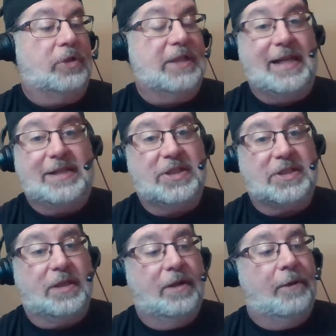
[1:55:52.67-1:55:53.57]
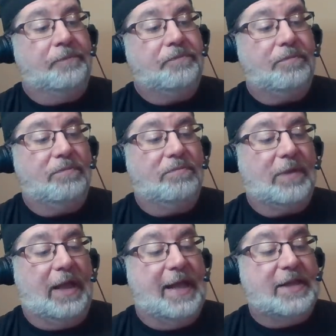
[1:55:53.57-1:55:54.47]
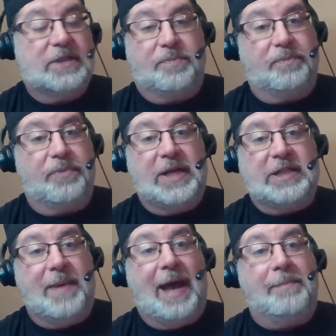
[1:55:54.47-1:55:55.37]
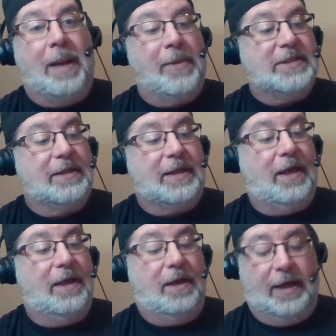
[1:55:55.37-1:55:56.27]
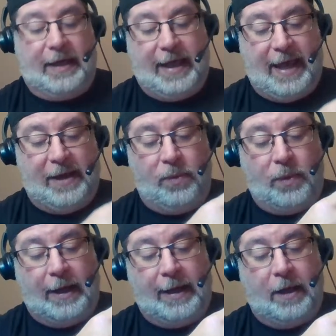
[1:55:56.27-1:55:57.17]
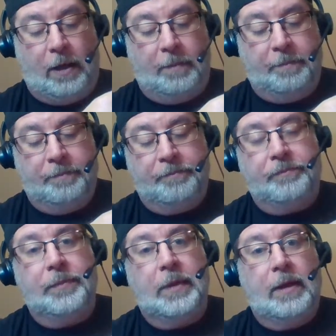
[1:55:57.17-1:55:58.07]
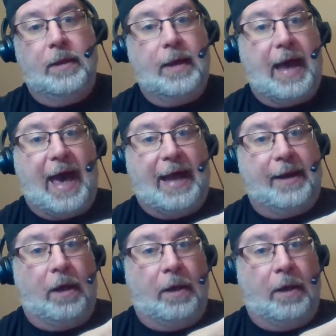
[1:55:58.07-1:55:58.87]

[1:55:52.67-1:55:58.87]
because it just brings back memories like a kid when I had